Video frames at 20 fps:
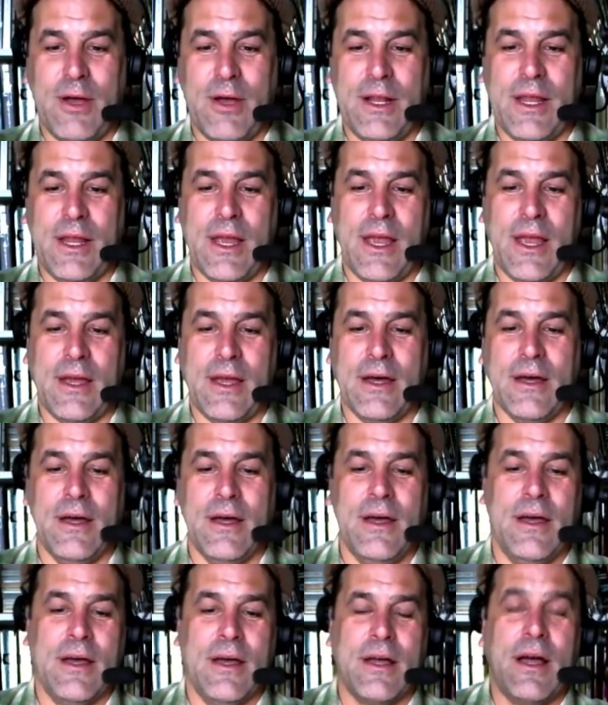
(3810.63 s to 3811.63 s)
creating a
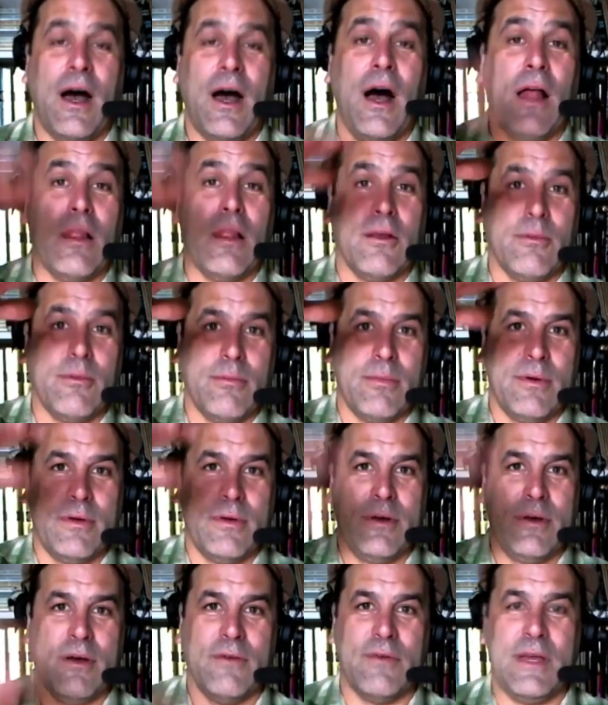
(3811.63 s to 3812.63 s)
column
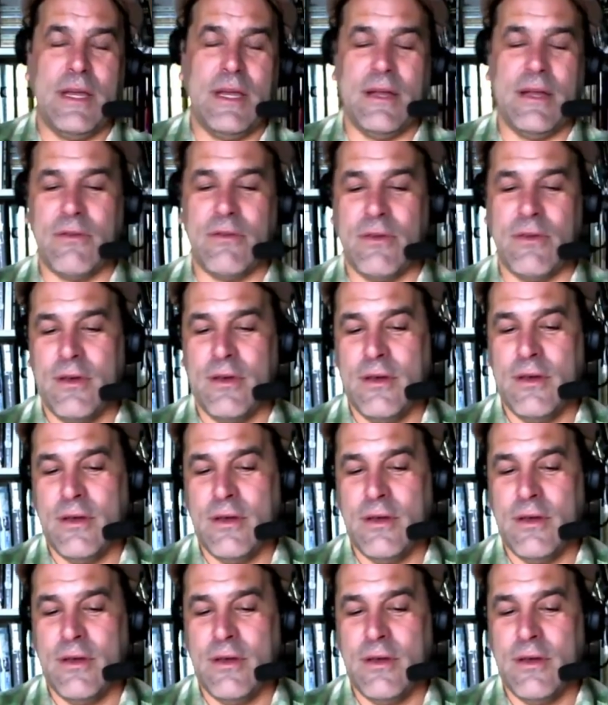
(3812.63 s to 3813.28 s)
of heat,